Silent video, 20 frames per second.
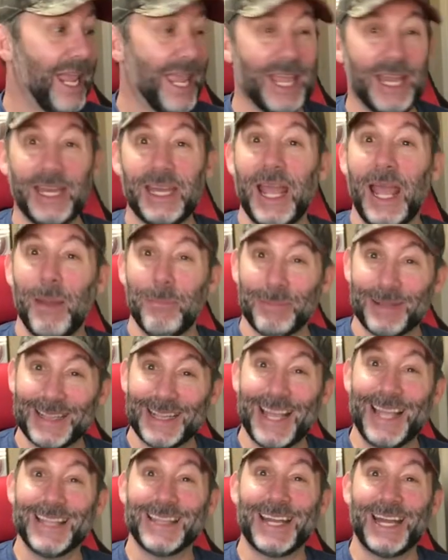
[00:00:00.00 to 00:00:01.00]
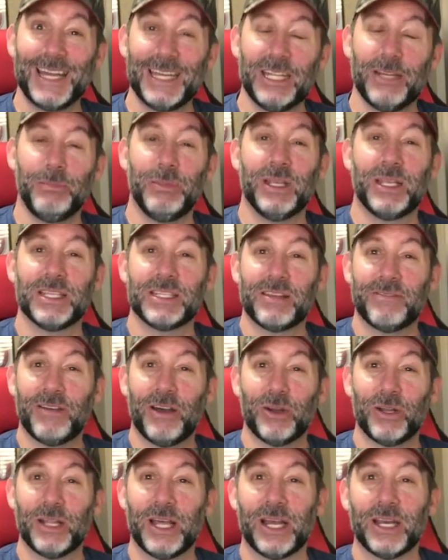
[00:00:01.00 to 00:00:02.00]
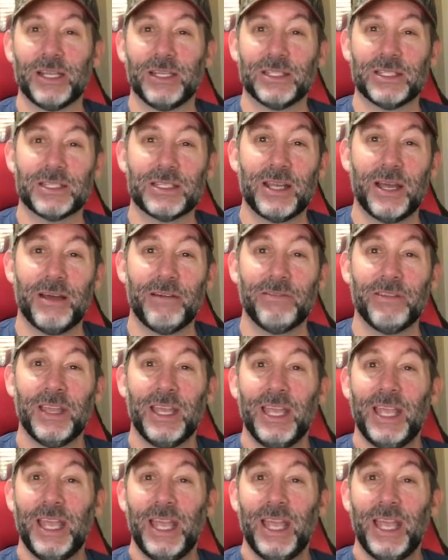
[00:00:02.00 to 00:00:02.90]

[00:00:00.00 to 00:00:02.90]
and I'm glad that I did because I found a lot of good stuff.